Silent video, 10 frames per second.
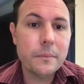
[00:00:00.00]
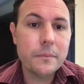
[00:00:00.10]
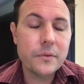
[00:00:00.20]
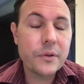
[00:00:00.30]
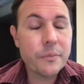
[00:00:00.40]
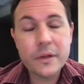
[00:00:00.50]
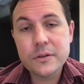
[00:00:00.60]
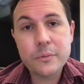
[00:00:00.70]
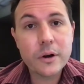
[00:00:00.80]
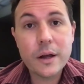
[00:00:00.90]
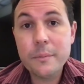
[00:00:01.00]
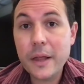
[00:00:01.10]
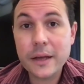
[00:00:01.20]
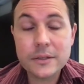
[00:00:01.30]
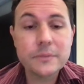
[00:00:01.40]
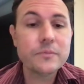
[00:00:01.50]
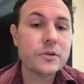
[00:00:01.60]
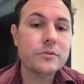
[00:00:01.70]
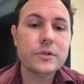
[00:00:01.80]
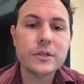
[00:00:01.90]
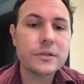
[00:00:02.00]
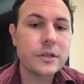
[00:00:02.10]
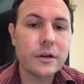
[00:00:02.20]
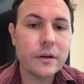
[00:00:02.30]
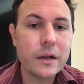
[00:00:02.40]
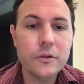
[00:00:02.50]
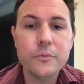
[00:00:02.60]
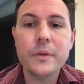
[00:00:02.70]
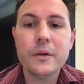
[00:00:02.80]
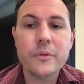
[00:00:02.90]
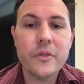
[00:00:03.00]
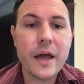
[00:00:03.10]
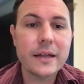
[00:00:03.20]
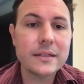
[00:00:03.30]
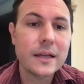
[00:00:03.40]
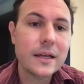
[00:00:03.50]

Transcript: some things are more complex, so just kind of loop me in with that.